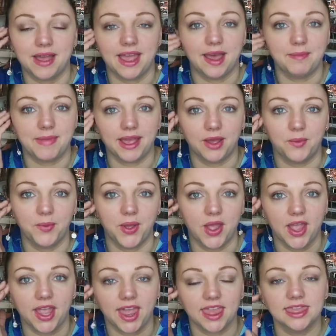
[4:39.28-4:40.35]
my handbag at
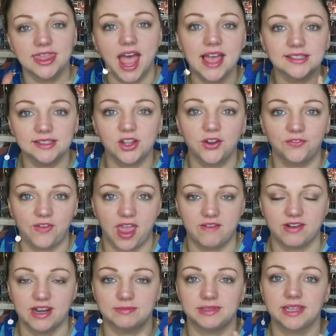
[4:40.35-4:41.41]
work, that's not a
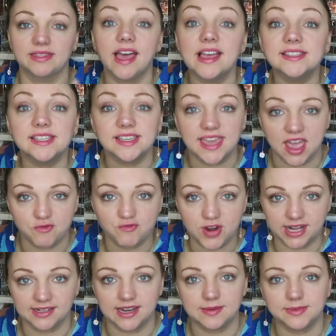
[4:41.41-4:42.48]
favourite lipstick. That's a get
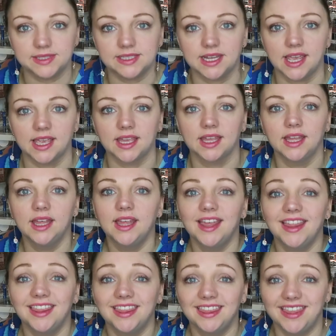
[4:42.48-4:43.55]
rid lipstick.
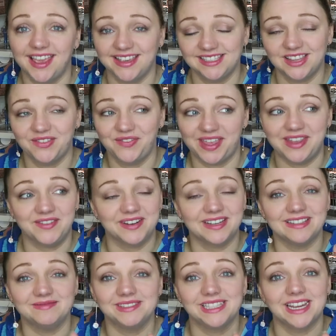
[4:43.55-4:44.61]
That is a favourite
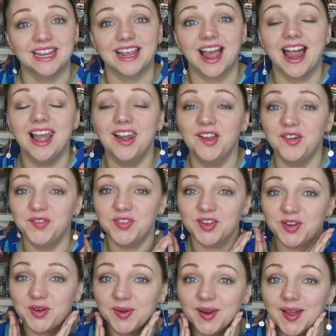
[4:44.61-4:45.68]
lipstick. I love the
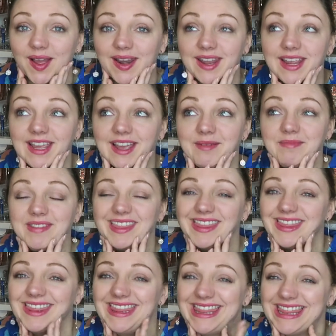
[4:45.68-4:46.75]
colour, and I am
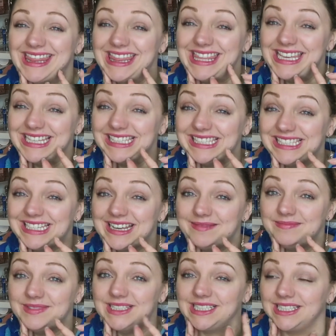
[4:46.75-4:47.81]
this
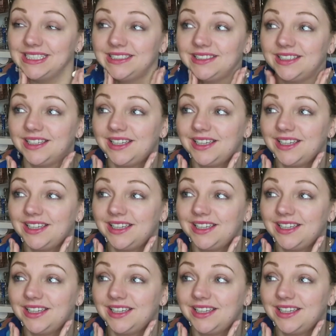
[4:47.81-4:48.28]
tempted